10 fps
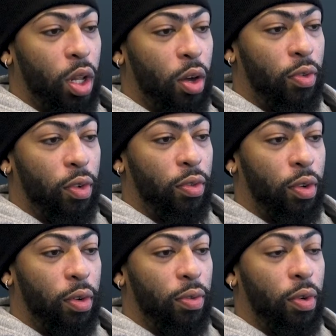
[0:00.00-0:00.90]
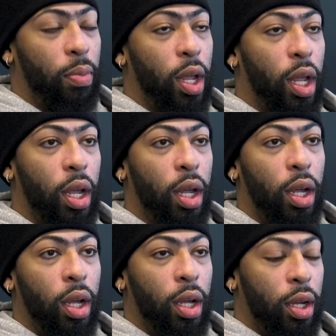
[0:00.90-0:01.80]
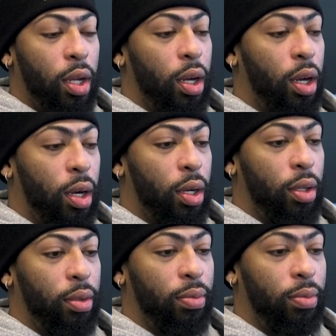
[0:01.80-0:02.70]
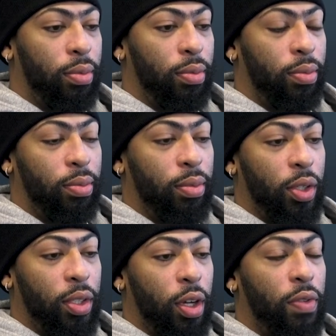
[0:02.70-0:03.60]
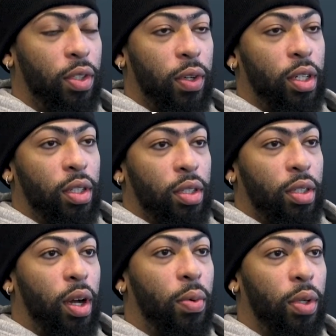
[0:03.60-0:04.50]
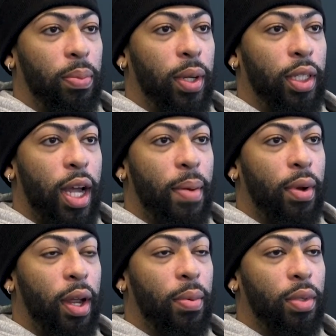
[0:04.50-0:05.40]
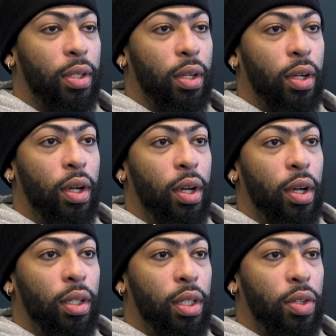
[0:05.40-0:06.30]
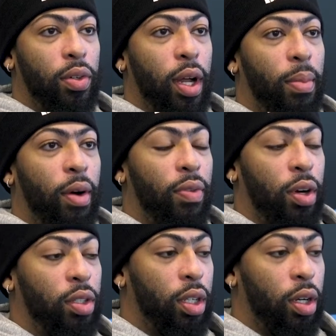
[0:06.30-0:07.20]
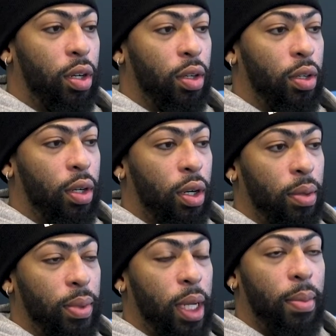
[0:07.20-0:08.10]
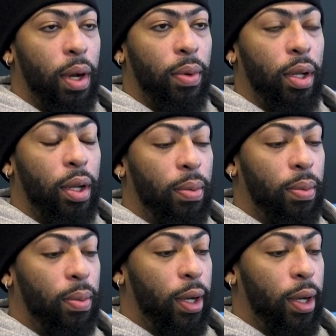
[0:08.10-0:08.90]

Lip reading: You know, for me, you know, selfish reasons. You know, I want to be a champion, and able to do that my first year teaming up with him.